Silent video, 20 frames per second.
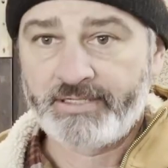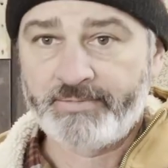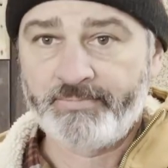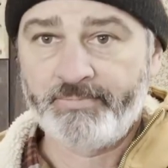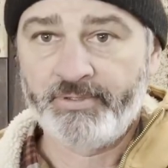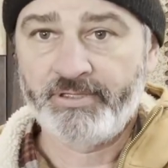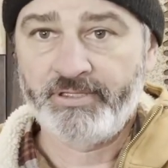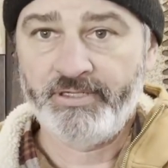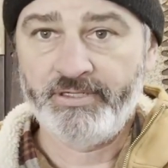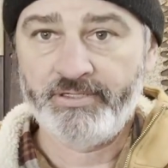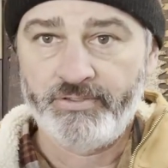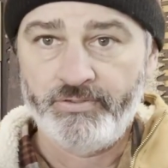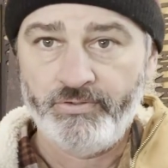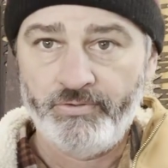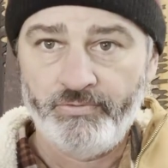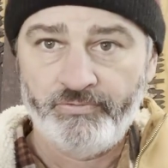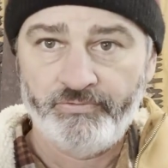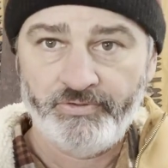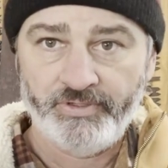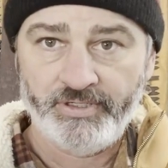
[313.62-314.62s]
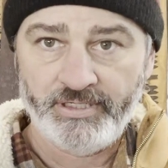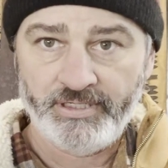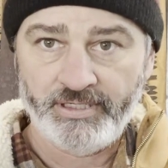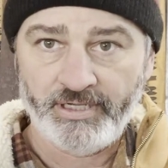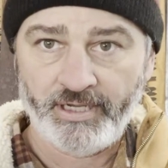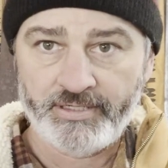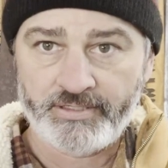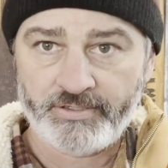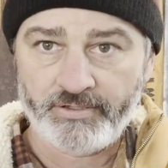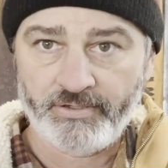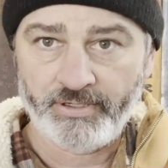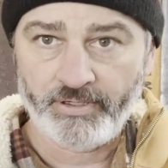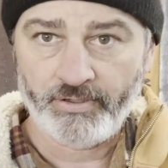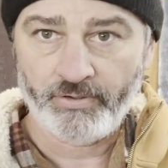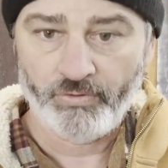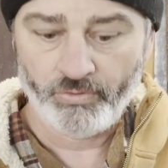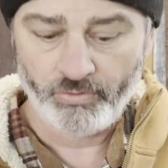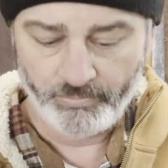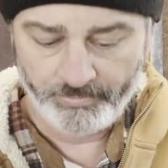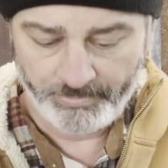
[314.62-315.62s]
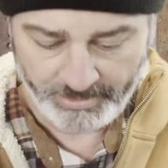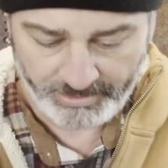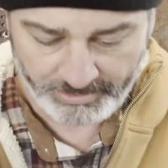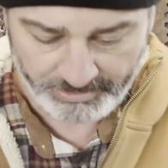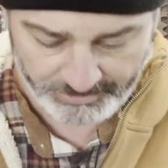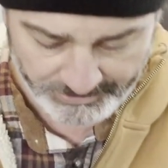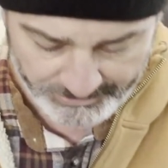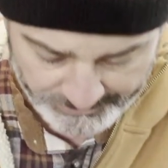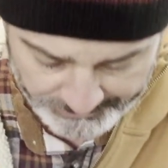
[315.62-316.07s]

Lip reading: but these do fit in nicer and they hold better.